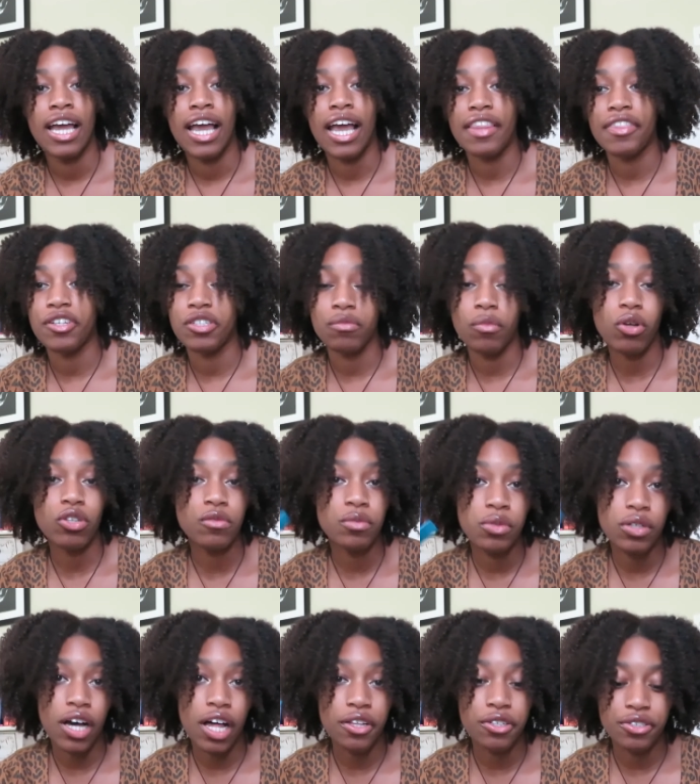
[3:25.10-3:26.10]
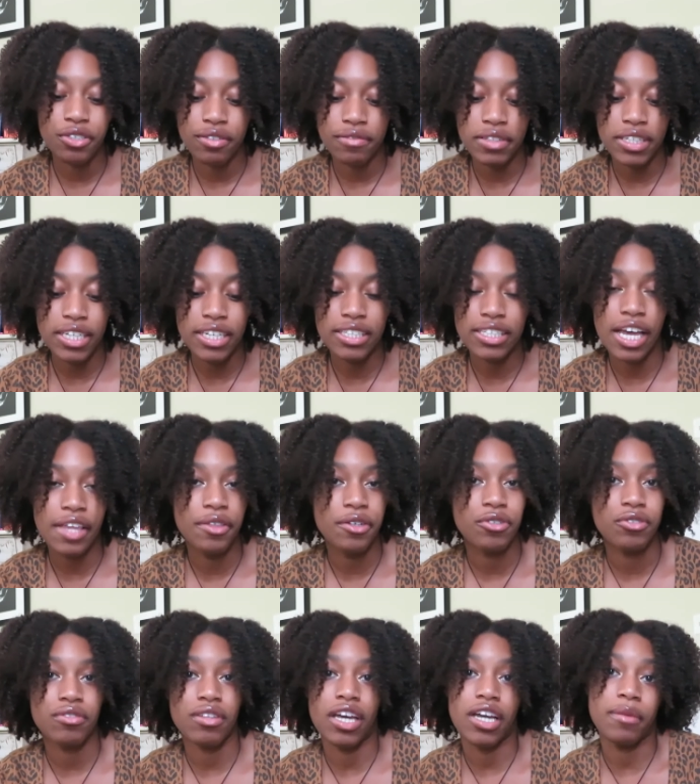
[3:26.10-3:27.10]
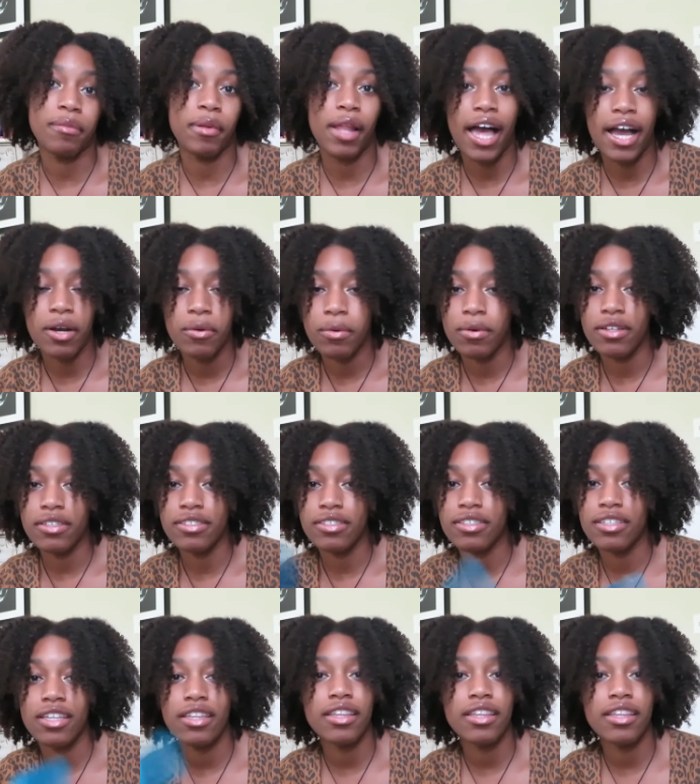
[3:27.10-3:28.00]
There's multiple colors of these, and there's like black ones.